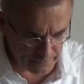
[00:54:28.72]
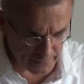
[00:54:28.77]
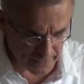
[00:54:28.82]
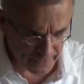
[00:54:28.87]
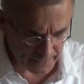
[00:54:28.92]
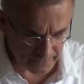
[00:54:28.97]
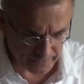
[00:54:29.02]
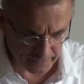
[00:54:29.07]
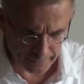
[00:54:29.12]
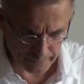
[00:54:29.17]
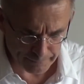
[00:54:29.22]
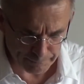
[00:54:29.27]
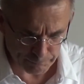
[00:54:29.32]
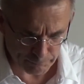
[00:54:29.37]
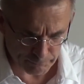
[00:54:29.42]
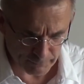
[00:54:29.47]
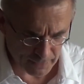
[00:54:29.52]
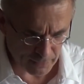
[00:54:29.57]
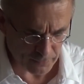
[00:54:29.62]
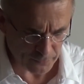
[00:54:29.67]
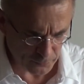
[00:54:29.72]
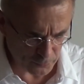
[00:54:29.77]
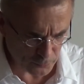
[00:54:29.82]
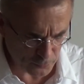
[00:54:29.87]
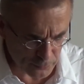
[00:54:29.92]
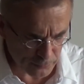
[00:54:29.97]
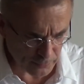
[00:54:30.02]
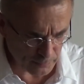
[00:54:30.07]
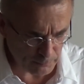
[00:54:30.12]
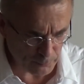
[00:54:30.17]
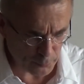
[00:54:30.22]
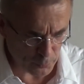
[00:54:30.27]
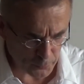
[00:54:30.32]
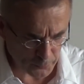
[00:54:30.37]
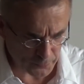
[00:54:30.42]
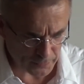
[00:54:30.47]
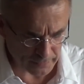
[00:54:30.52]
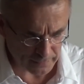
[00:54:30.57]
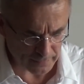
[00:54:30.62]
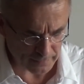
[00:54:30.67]
made on two
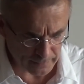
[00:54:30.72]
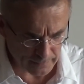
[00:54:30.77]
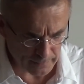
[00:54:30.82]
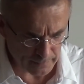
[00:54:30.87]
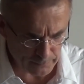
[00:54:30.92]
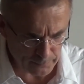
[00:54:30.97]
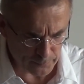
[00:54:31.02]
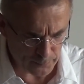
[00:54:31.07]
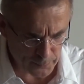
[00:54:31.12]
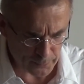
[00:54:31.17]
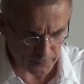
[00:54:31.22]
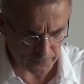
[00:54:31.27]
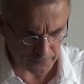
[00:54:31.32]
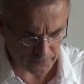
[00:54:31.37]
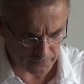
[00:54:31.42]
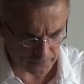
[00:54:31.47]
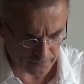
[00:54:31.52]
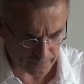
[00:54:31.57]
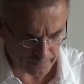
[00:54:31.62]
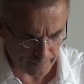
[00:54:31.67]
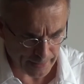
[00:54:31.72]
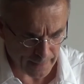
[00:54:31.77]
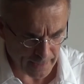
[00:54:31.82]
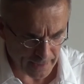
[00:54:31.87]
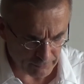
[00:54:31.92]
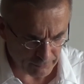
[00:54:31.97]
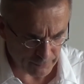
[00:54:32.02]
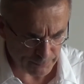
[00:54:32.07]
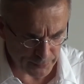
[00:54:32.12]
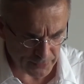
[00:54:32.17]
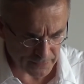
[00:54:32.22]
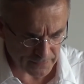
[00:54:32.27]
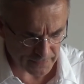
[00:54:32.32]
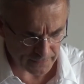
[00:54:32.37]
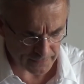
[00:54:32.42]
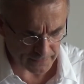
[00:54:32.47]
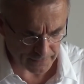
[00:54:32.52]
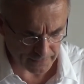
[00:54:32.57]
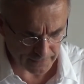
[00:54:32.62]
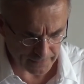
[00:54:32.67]
important points
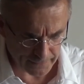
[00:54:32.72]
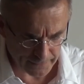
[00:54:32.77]
repeated